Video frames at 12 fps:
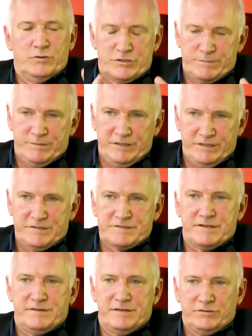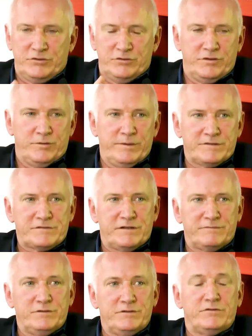which means that they'll do their best
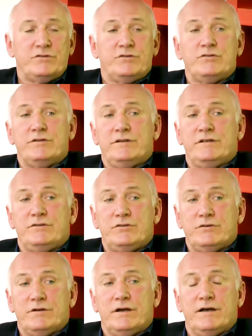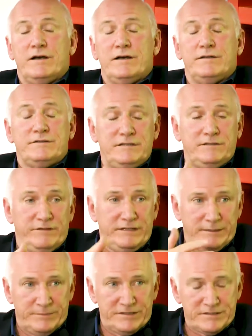efforts to turn it into a
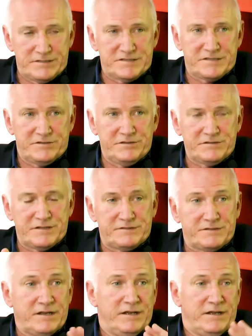TV limited series. That's